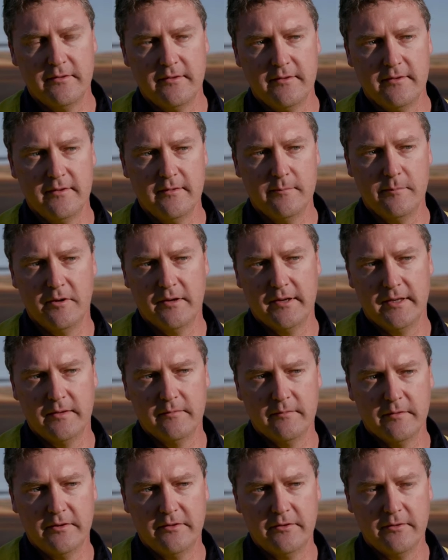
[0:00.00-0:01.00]
to the mining
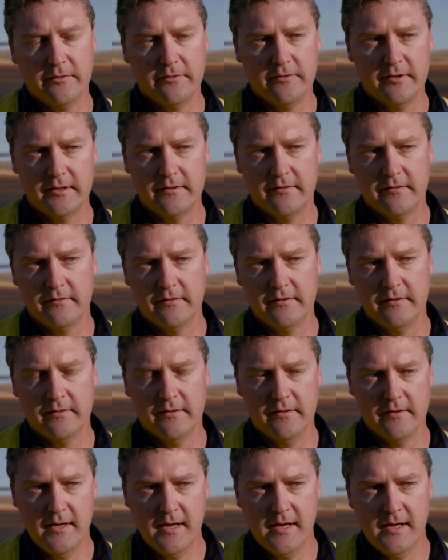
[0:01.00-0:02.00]
and resource sector in
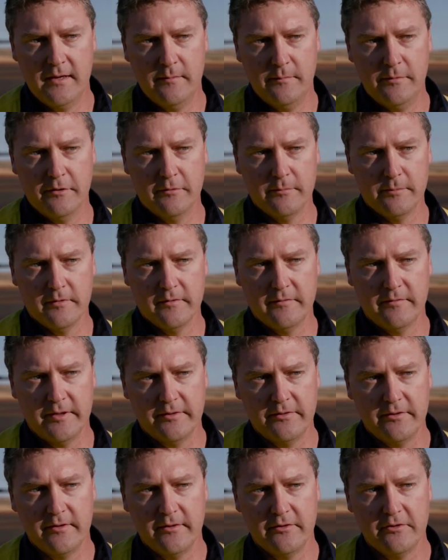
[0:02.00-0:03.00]
the Pilbara of
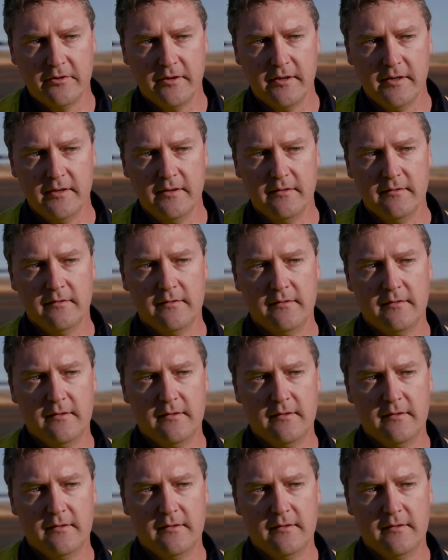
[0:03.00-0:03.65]
Western Australia.